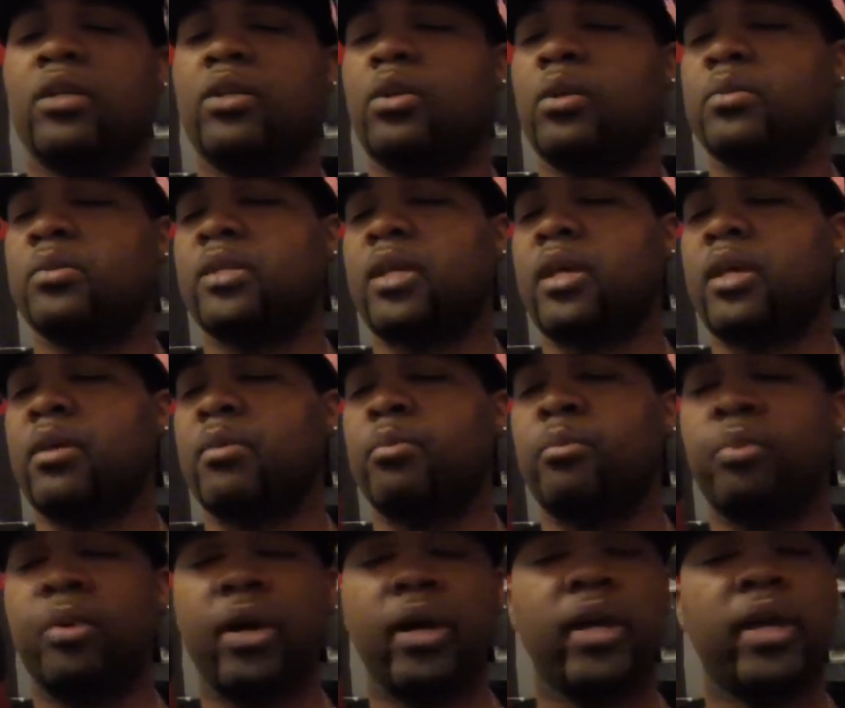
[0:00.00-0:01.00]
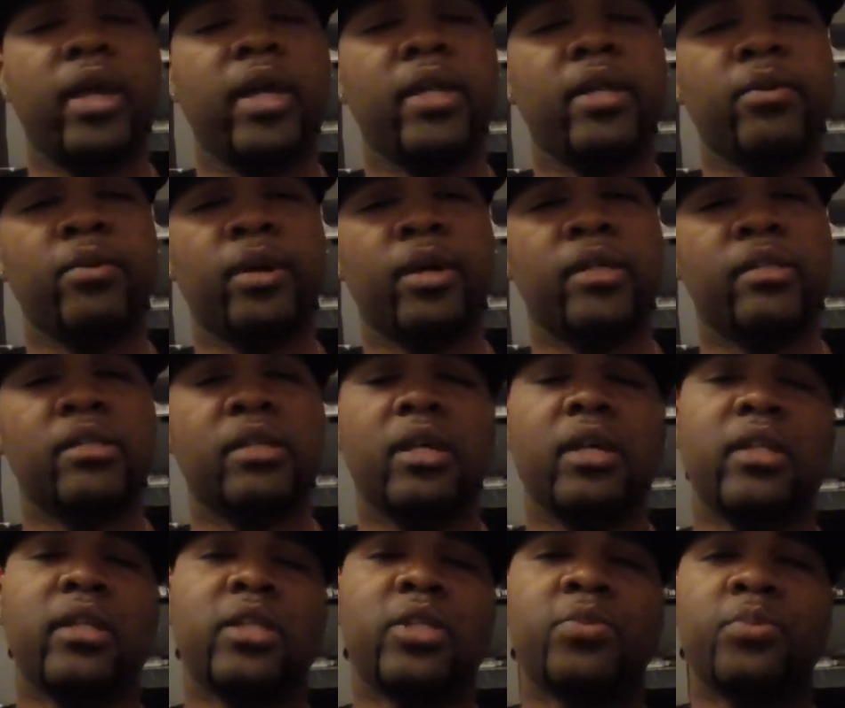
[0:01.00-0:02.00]
You know what I'm saying? But anyways,
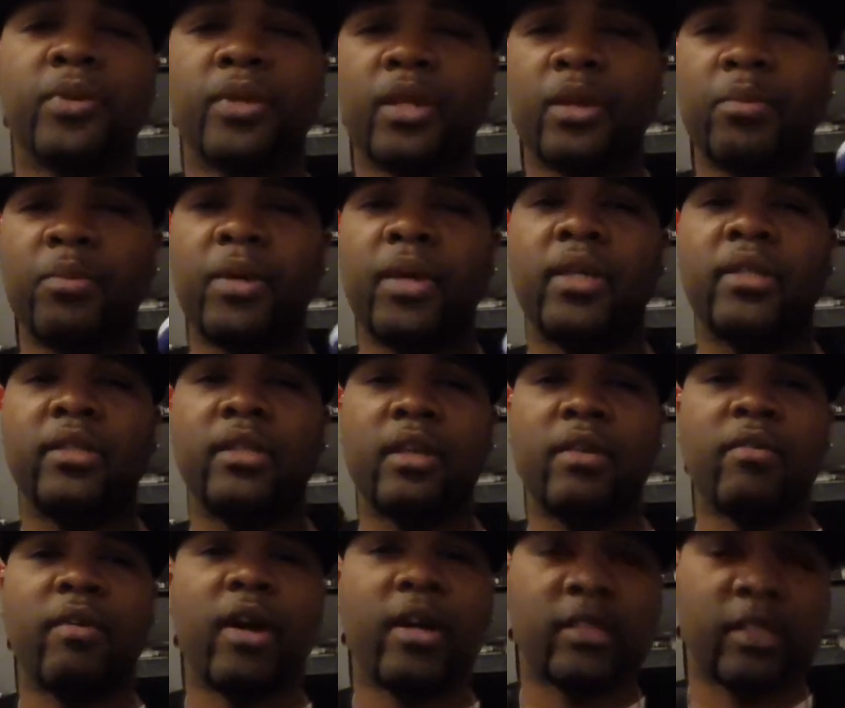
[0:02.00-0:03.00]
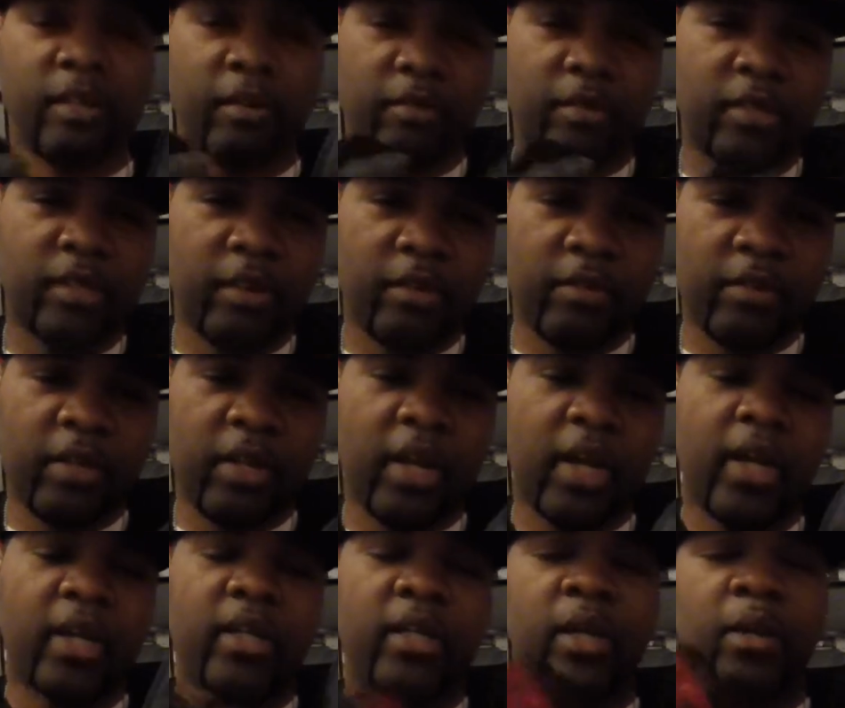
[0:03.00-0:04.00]
this has been your man D Rock
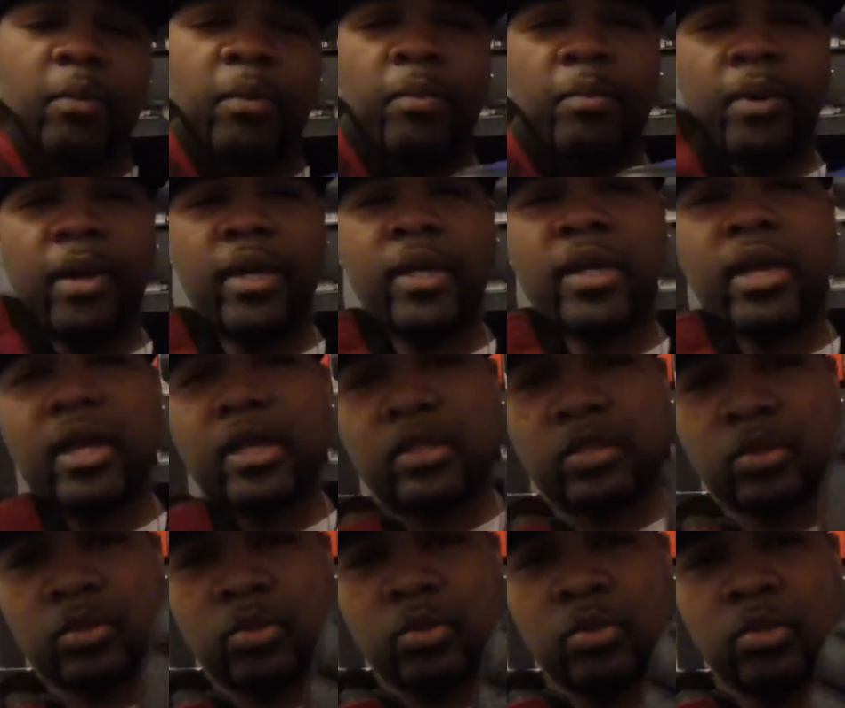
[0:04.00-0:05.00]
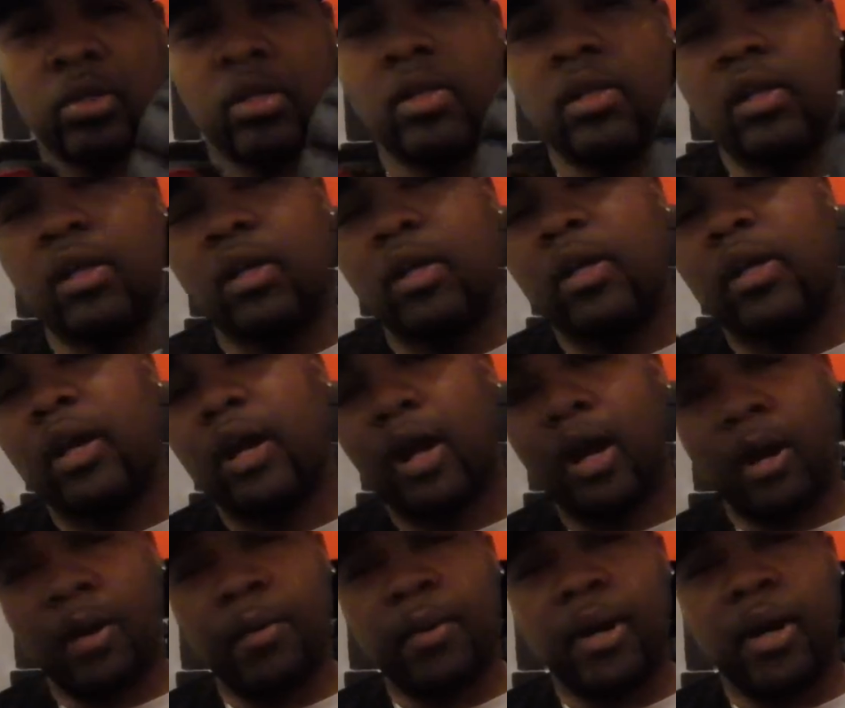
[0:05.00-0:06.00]
779 coming back at you.
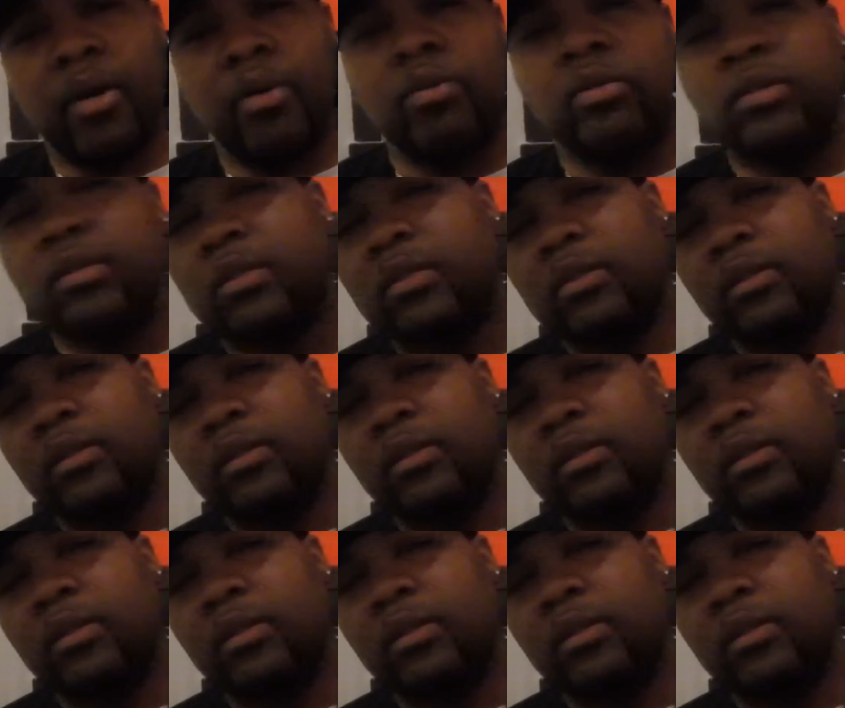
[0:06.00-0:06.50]
I'm out.